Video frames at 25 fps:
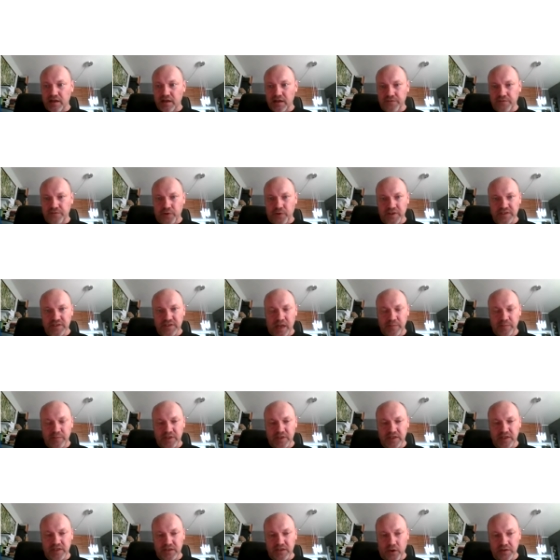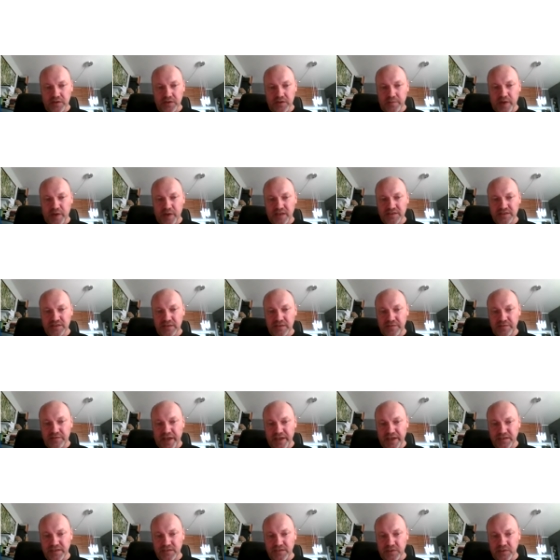For example, all the mass
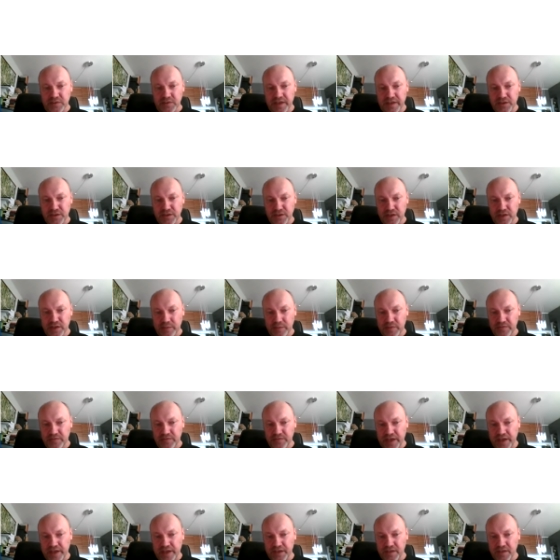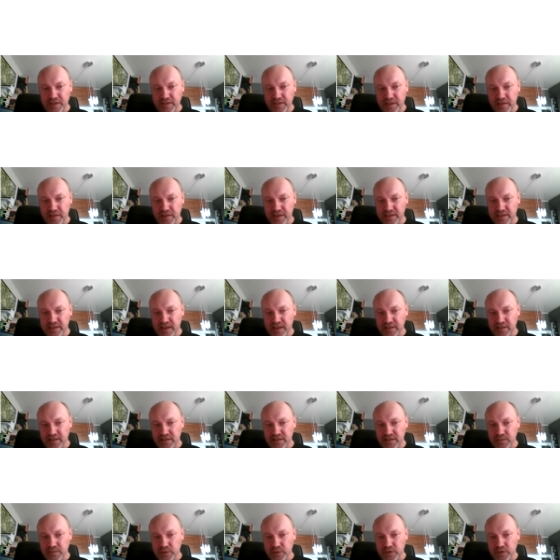deviations, retention time deviations, and things like
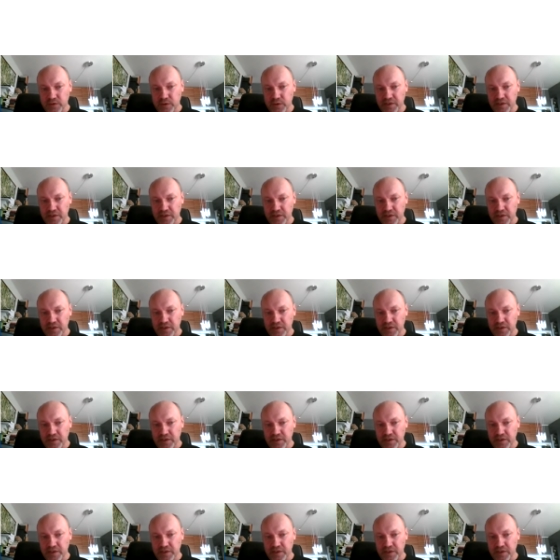this would go in